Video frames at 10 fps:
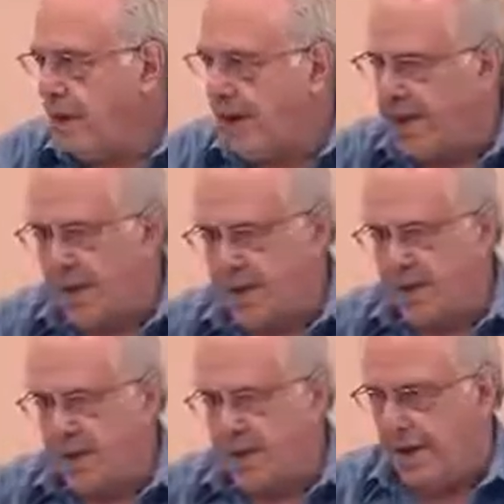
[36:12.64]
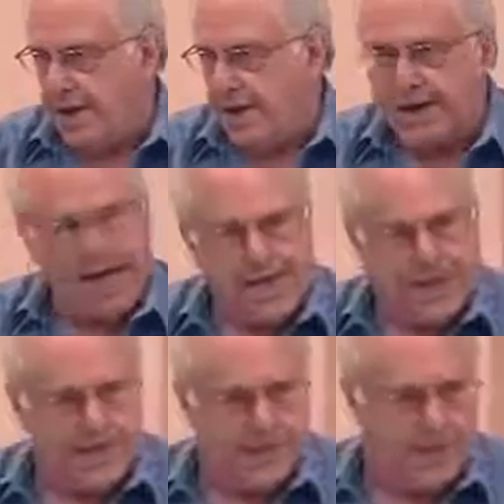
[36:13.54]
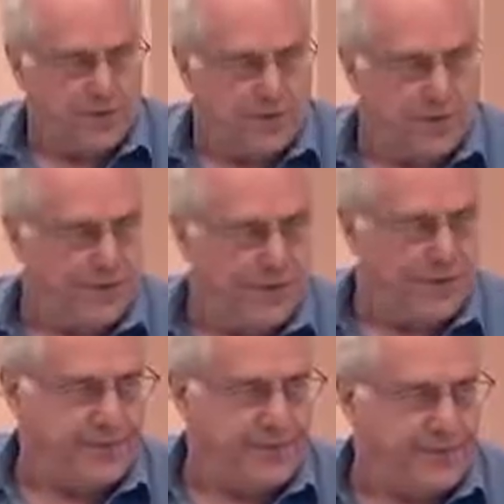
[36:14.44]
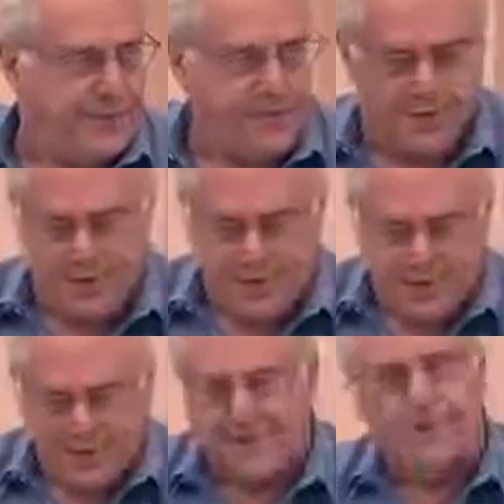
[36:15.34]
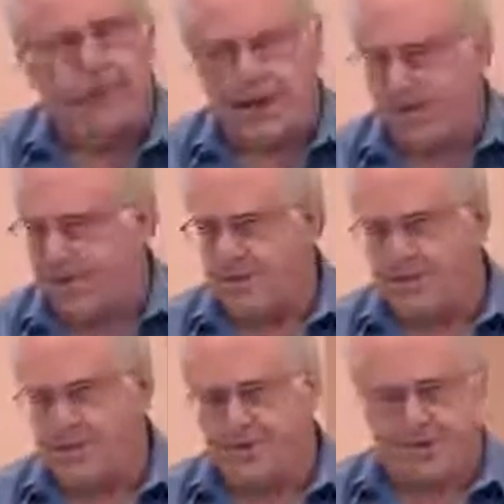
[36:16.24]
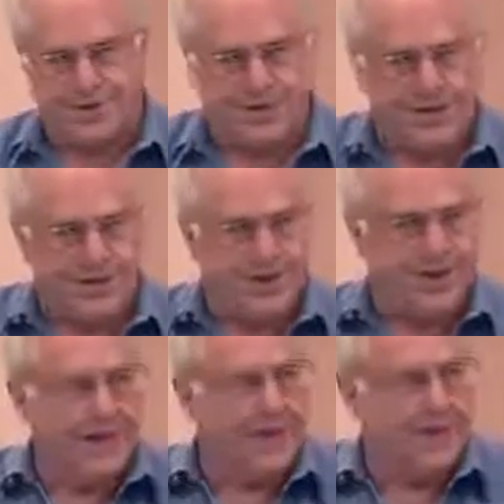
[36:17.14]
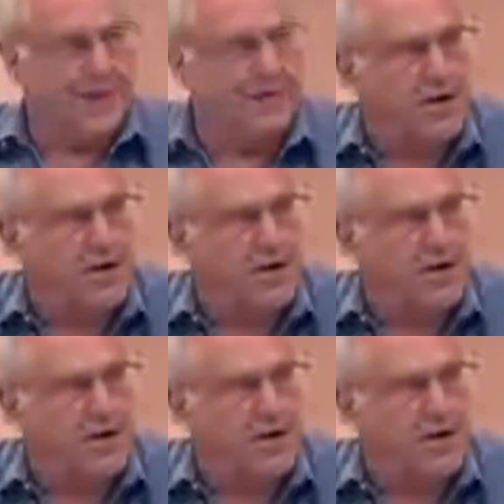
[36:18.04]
I can't help you if you're there. It